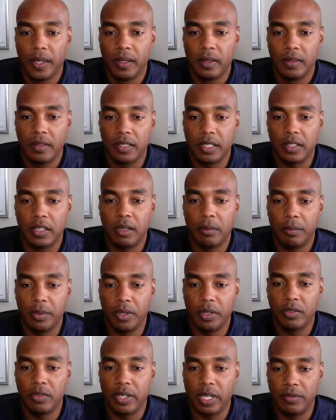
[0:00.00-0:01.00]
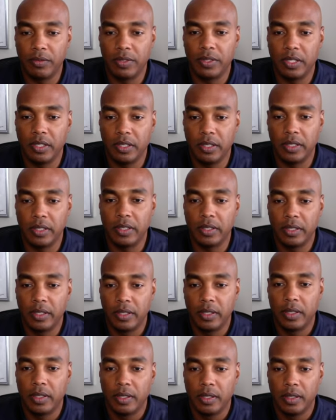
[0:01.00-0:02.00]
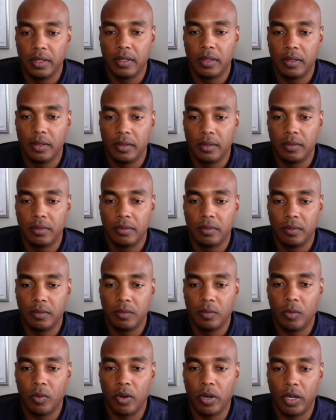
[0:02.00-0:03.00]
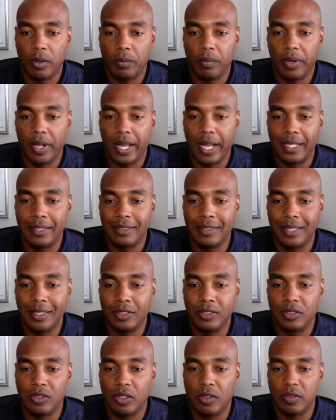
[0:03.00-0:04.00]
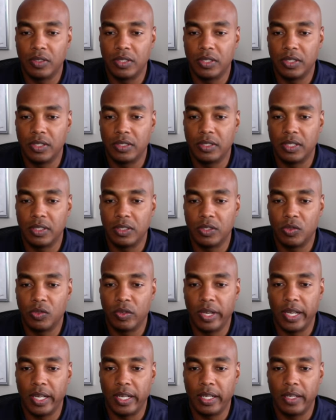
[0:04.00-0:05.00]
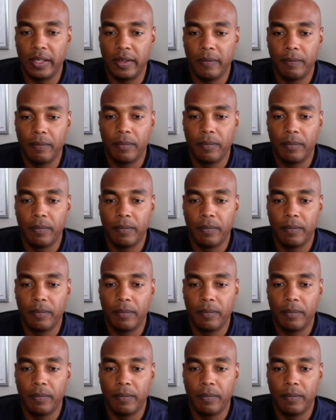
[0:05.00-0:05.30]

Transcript: Looks like they're gonna build a training facility. Water blasting services and training.